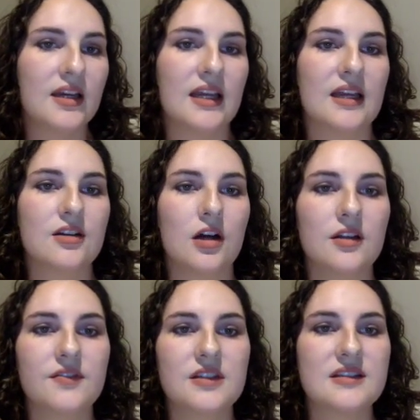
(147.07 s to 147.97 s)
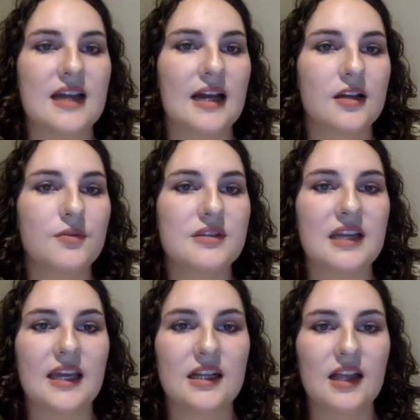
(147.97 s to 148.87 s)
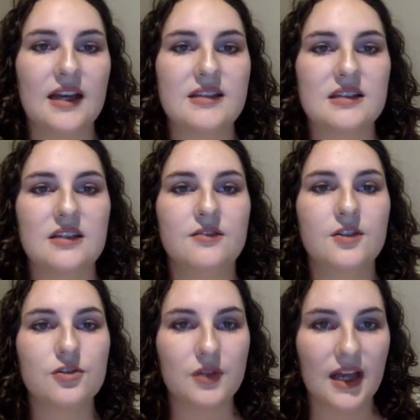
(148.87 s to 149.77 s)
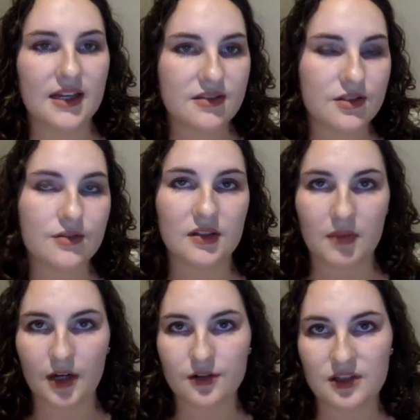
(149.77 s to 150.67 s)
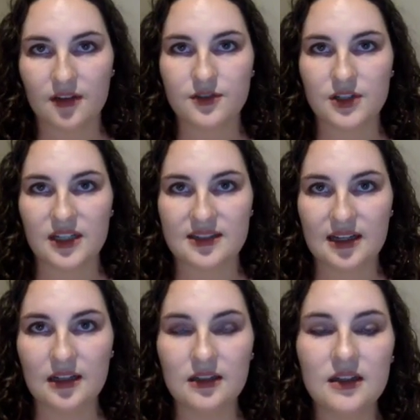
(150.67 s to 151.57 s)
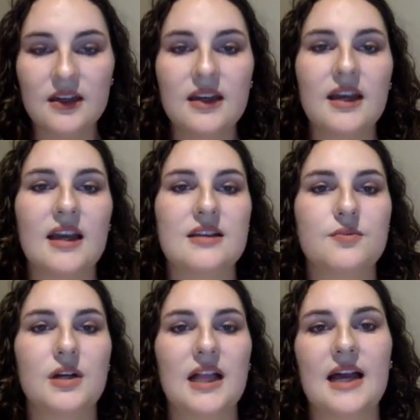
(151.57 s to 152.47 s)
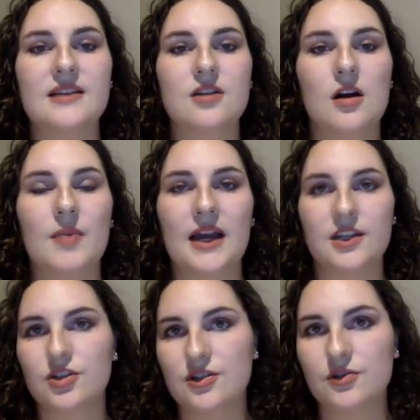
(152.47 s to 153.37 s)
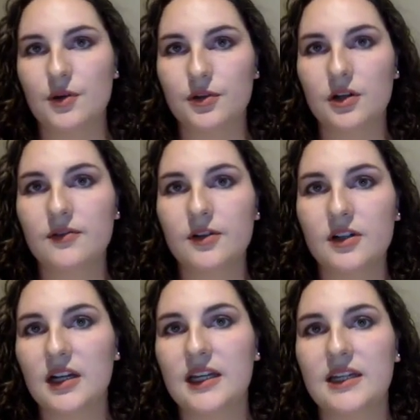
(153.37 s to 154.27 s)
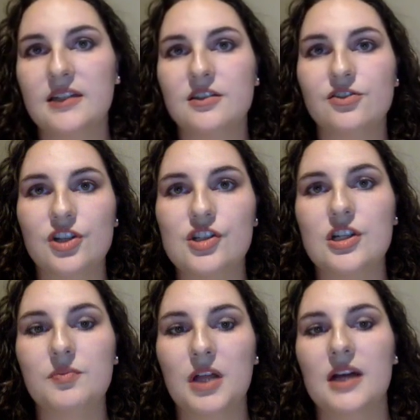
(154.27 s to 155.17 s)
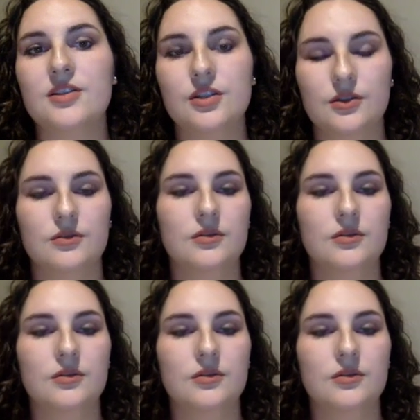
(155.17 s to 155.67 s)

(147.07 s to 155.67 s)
And all of this data was analyzed and visualized using Microsoft Excel, as well as our package's growth curver and ggplot2.